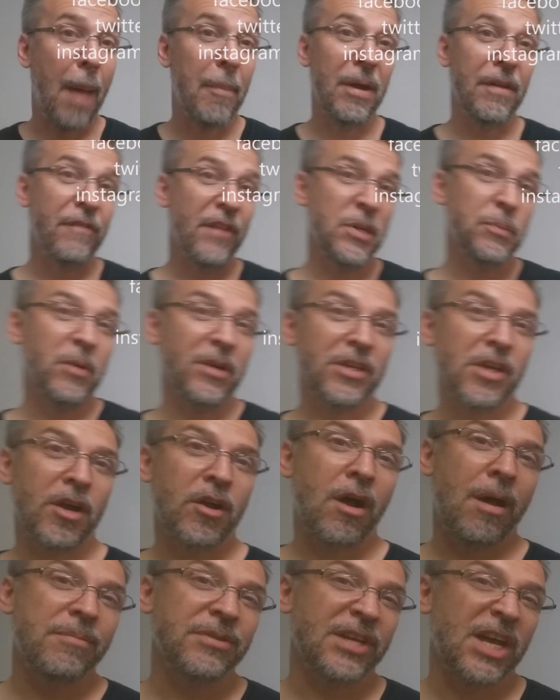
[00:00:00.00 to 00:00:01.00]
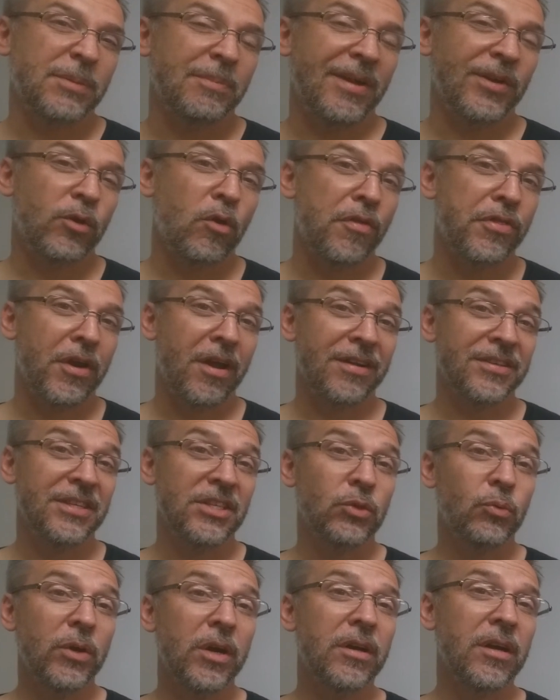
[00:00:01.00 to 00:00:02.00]
I'm at facebook.com slash
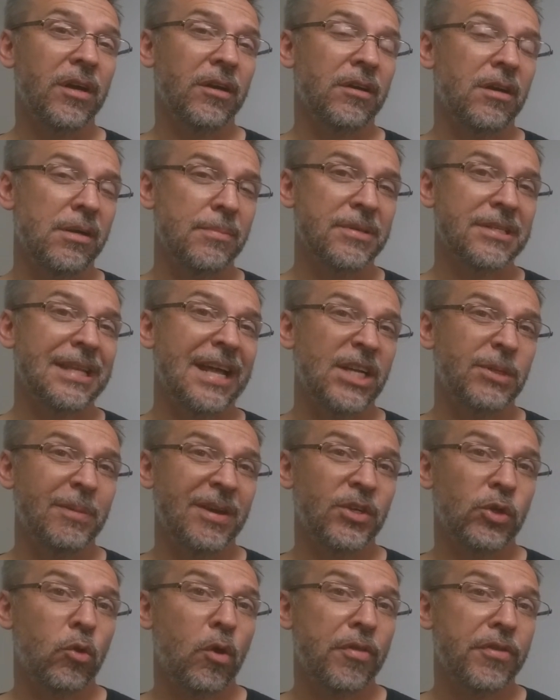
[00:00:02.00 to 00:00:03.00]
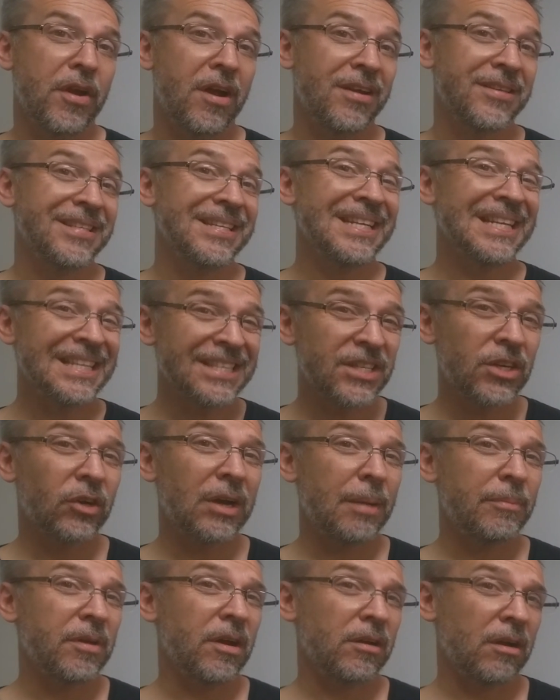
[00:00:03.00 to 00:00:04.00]
magicorthodoxy, twitter.com slash magicorthodoxy,
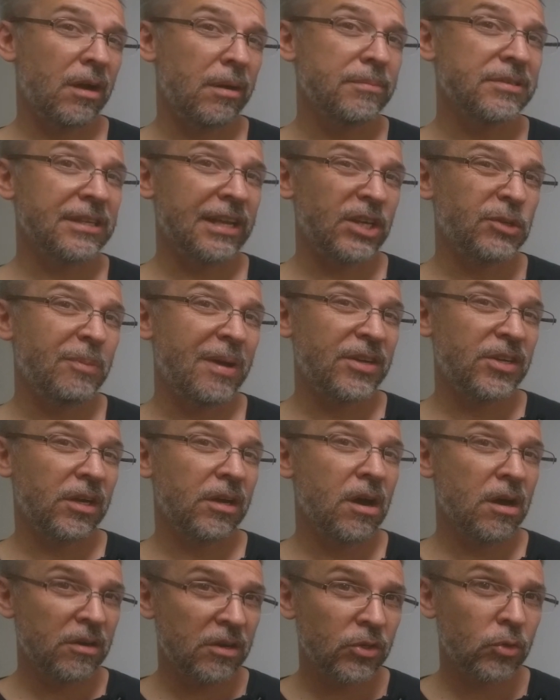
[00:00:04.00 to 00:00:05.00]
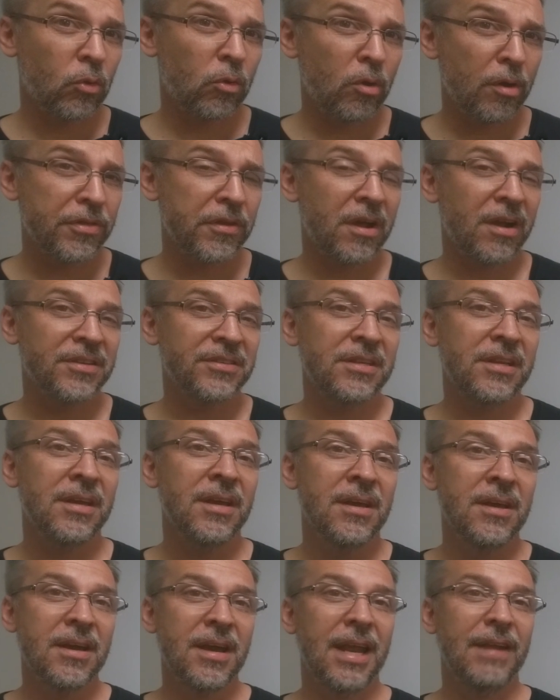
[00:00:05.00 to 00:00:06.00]
instagram.com slash magic underscore orthodoxy, Orthodoxy.
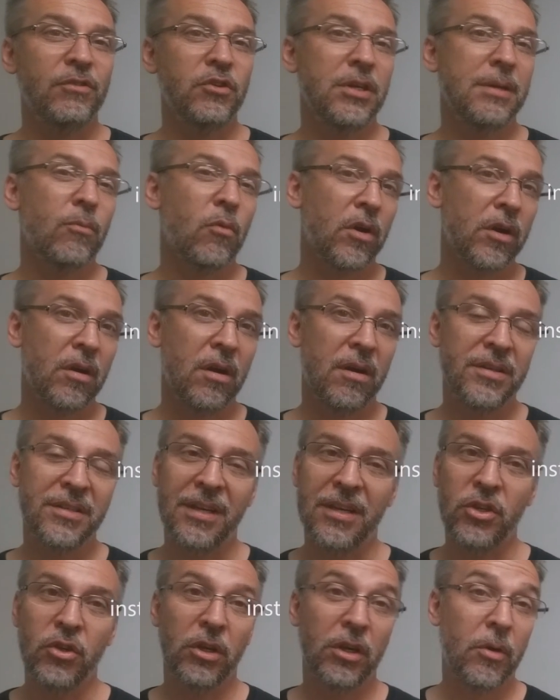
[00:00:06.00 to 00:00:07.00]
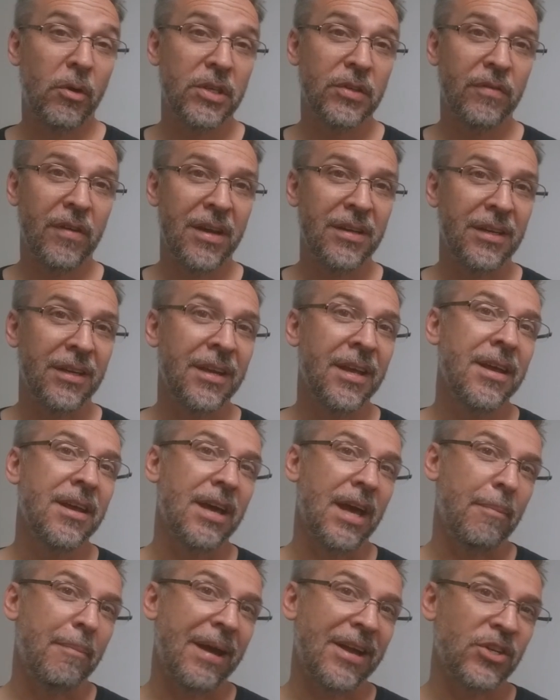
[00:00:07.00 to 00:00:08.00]
And if you need more content, you can always find it
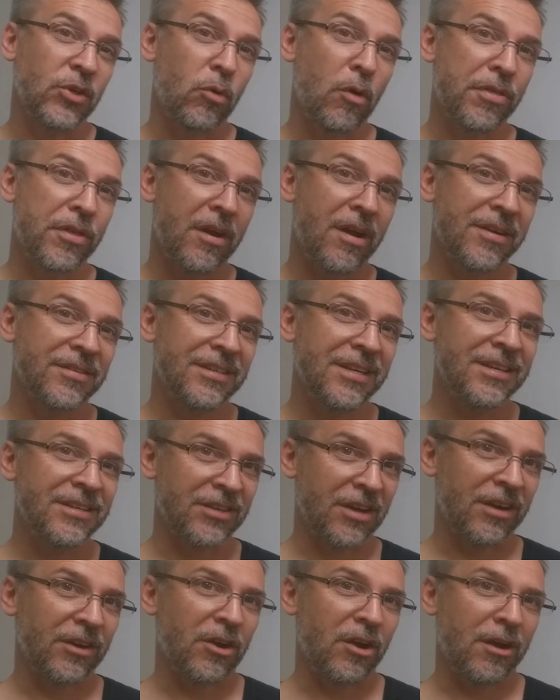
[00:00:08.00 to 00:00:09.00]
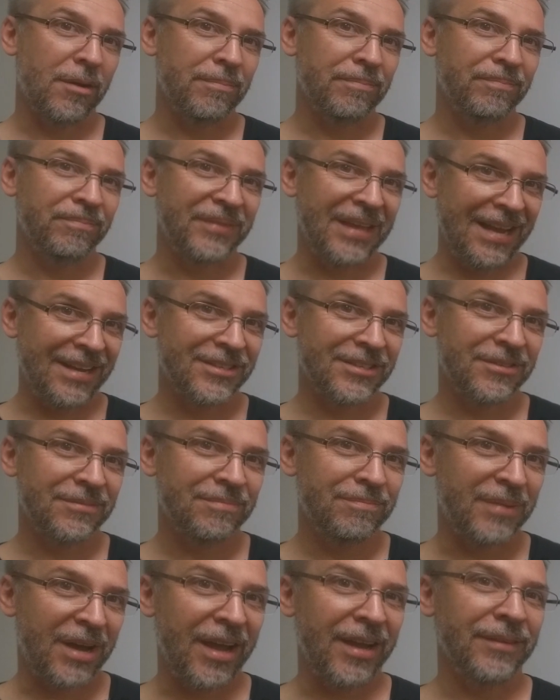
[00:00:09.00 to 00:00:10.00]
at magicorthodoxy.com. Thanks.
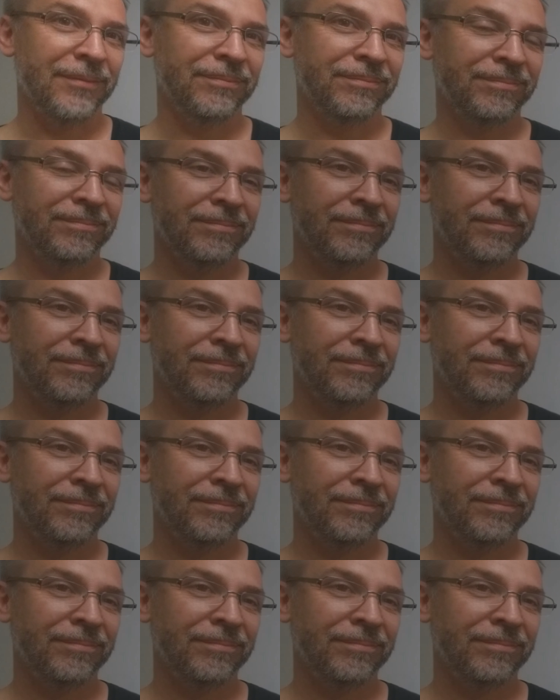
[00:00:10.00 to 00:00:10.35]
Bye.